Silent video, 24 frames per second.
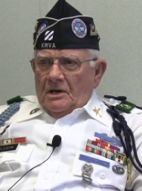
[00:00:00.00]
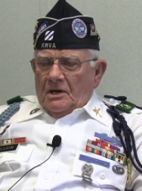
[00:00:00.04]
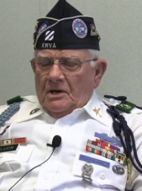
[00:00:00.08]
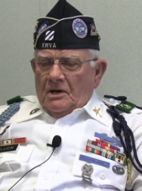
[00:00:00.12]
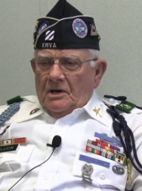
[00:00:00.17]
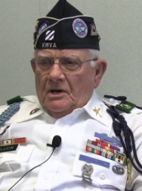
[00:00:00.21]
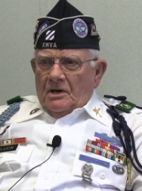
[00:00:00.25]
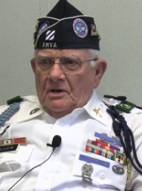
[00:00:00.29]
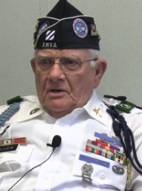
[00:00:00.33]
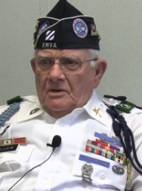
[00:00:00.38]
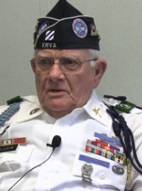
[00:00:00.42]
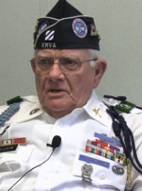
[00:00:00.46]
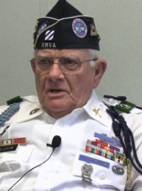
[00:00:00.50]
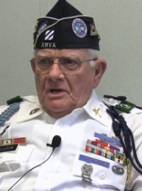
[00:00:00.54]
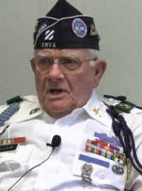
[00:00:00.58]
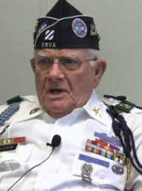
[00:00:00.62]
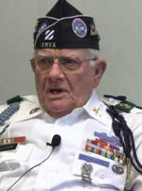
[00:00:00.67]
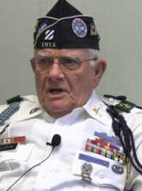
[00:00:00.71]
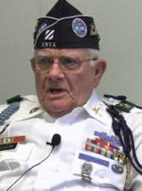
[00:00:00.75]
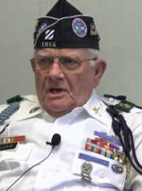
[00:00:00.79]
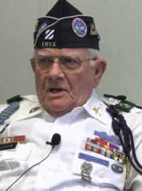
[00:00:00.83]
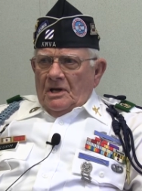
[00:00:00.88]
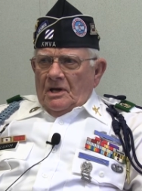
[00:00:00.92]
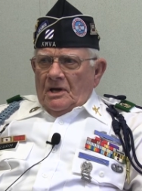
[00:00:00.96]
Uh,
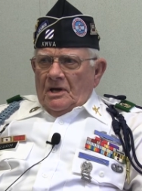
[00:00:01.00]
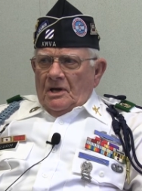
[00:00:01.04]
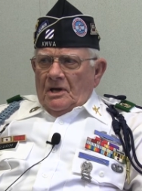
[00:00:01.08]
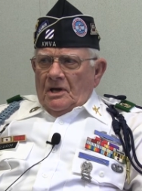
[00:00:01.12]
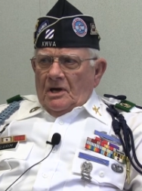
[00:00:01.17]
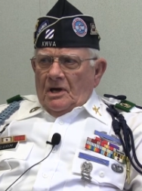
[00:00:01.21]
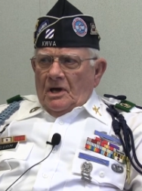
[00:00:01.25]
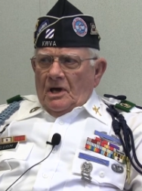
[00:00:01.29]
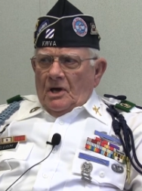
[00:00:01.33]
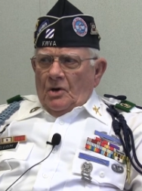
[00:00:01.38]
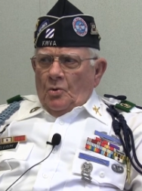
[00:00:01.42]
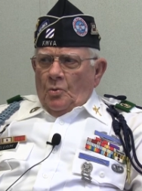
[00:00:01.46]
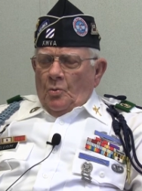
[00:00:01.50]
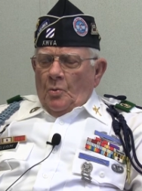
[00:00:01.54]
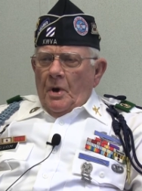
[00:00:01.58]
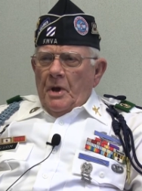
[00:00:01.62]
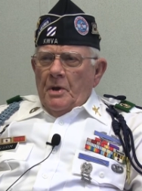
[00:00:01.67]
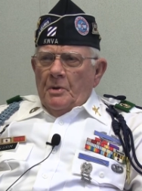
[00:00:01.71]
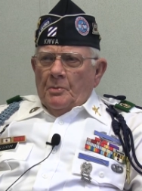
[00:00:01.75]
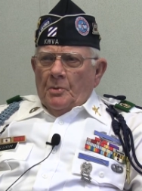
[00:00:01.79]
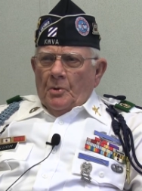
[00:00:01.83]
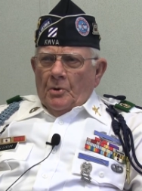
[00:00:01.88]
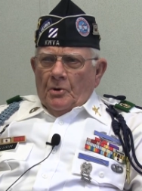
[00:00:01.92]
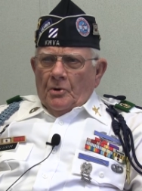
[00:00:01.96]
and
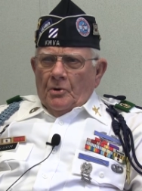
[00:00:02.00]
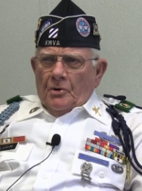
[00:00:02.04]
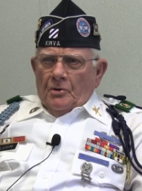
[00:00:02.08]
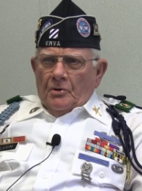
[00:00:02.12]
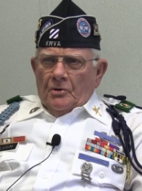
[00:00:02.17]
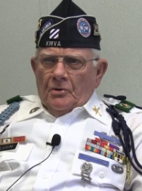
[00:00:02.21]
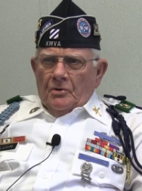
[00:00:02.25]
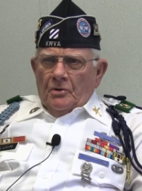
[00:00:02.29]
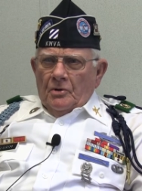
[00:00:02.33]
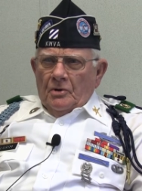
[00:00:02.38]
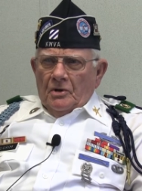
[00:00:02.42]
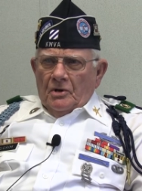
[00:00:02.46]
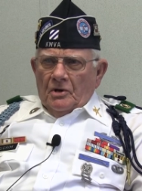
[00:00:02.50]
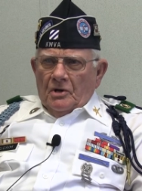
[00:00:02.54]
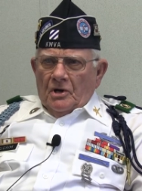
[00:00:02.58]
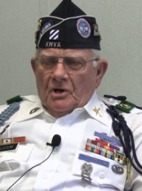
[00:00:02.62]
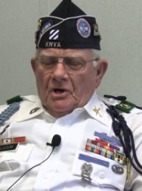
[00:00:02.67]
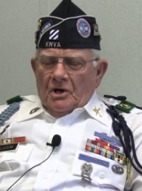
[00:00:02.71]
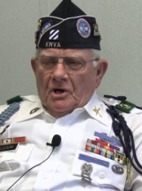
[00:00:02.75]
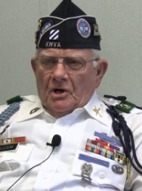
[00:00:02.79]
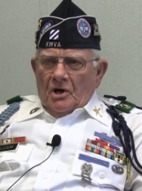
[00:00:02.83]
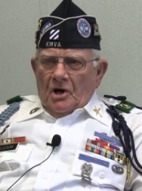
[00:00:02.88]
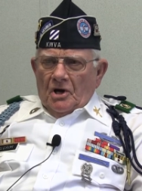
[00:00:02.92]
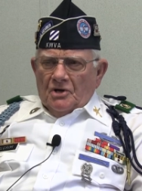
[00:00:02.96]
we were
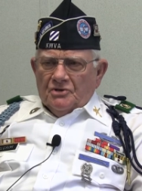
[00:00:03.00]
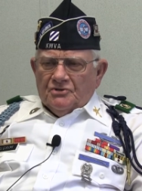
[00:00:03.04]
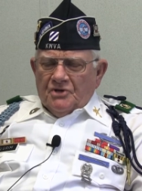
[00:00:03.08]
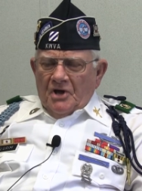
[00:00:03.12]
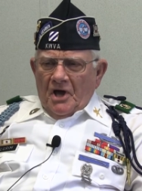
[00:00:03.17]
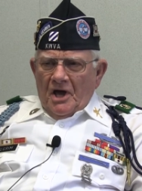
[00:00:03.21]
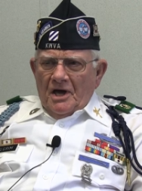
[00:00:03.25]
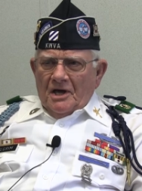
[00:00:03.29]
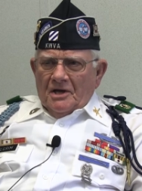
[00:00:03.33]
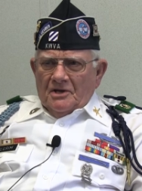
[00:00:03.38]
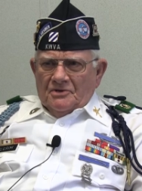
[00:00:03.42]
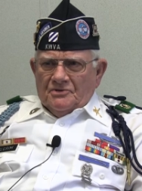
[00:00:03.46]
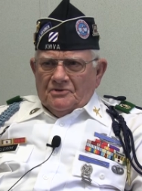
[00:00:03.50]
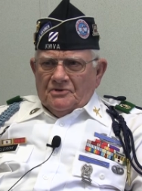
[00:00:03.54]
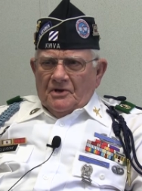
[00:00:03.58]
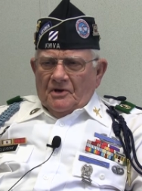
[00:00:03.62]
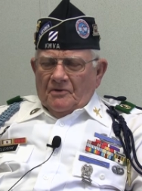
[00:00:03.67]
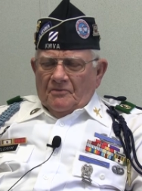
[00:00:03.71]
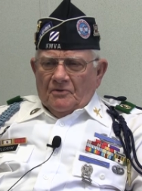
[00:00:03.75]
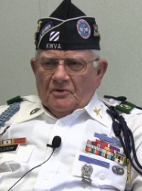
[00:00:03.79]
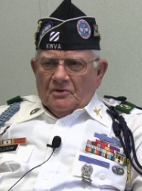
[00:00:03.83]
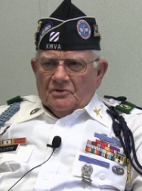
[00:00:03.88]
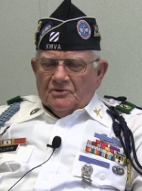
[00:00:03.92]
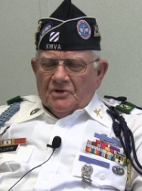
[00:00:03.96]
uh, attacked
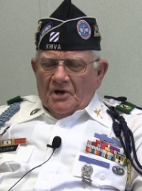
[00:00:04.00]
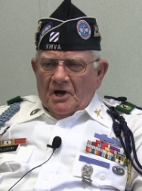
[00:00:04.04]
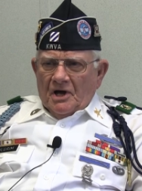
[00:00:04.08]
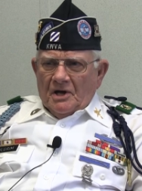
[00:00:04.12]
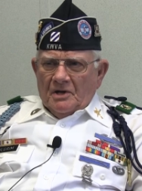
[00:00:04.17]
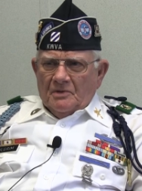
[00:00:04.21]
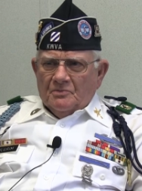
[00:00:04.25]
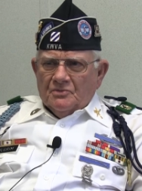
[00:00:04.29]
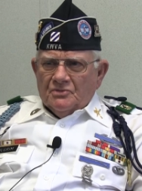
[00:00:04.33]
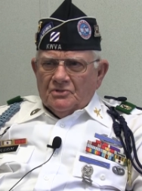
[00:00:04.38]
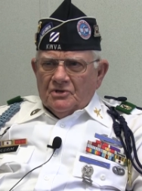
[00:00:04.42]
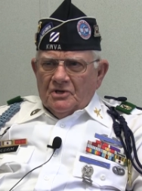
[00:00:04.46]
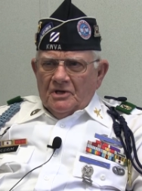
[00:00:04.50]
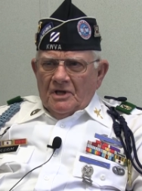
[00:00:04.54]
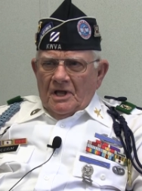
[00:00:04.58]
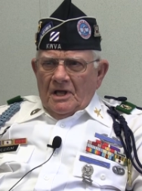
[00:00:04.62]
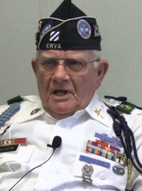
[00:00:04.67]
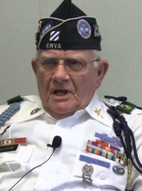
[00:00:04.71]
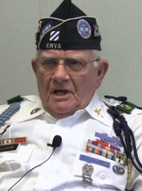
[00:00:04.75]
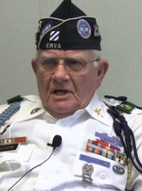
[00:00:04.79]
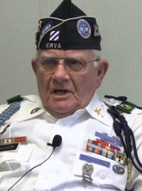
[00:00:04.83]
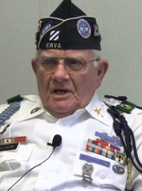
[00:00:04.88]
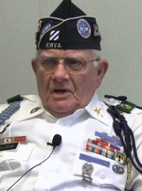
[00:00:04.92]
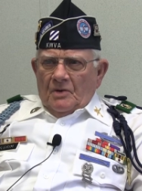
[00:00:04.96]
several times
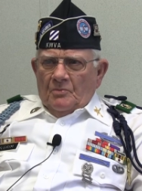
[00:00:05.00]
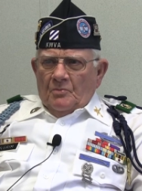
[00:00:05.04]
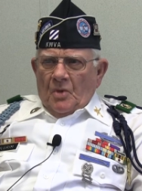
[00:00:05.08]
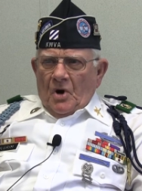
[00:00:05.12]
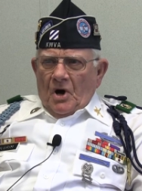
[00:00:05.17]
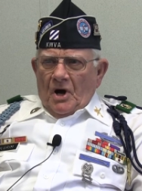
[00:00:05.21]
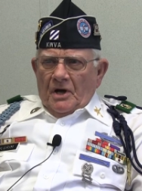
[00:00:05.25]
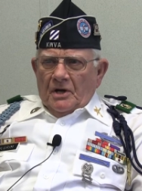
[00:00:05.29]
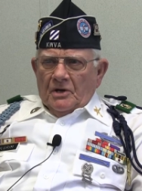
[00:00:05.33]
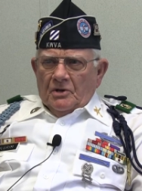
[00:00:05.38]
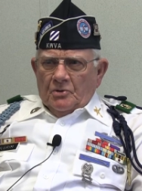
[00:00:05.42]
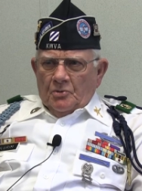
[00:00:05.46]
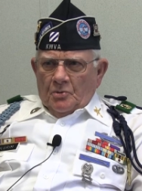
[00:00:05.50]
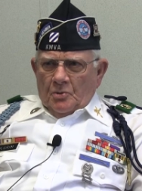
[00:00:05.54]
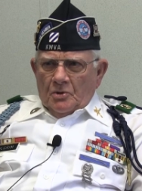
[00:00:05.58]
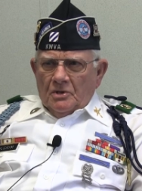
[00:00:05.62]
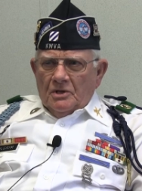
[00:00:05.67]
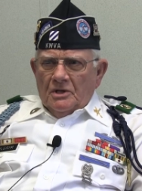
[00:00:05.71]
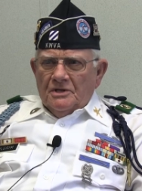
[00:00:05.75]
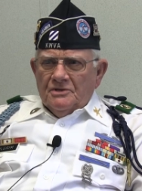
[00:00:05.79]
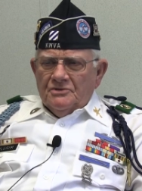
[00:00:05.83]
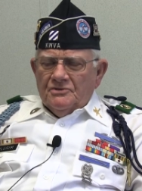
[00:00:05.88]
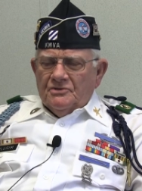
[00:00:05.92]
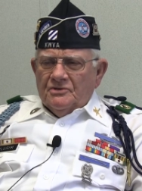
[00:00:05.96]
by
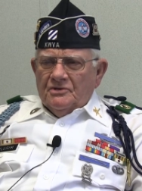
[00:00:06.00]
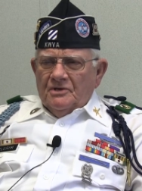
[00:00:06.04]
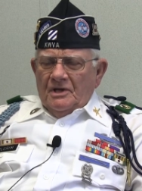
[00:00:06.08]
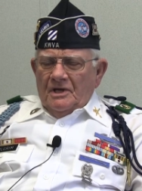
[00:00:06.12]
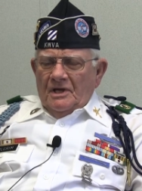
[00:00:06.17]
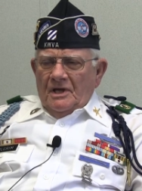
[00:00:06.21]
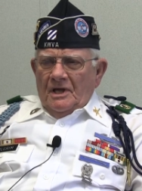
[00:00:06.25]
guerrillas.